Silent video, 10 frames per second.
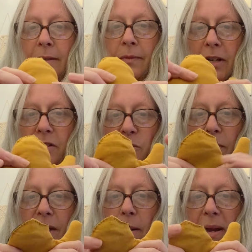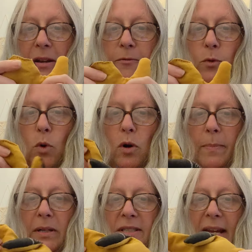Here's one that I made for
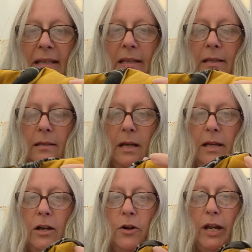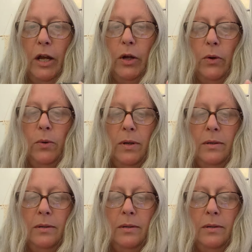Beltane a year ago